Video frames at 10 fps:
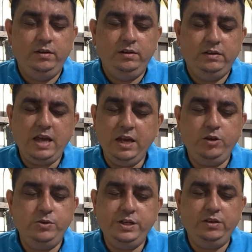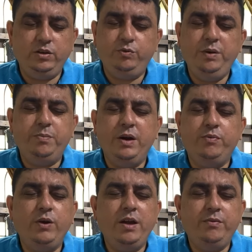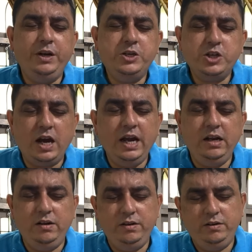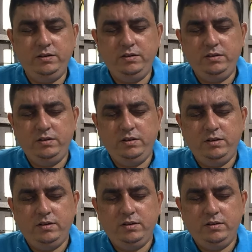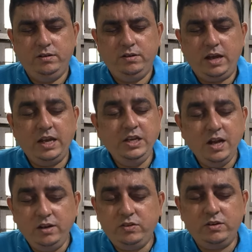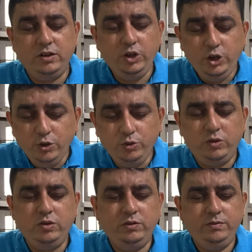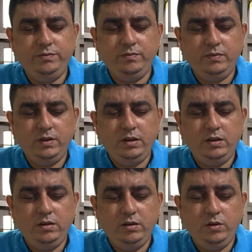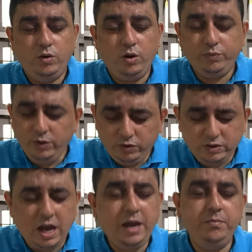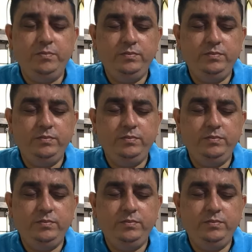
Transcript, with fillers: Thank you, Jesus. We pray for every child and youngster, the youth of this time.